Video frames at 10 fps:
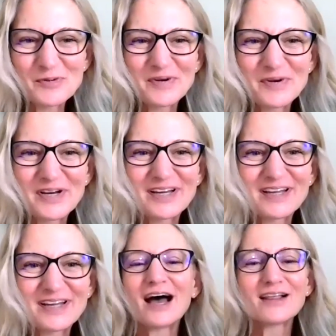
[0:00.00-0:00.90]
But
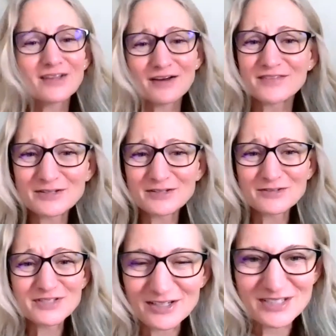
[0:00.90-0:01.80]
I love that you say
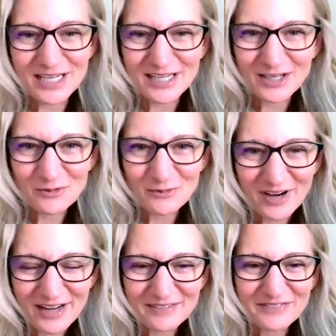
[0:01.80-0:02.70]
that you're dating your
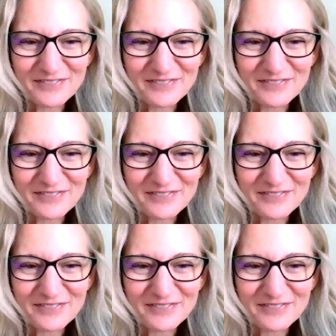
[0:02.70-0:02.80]
wife,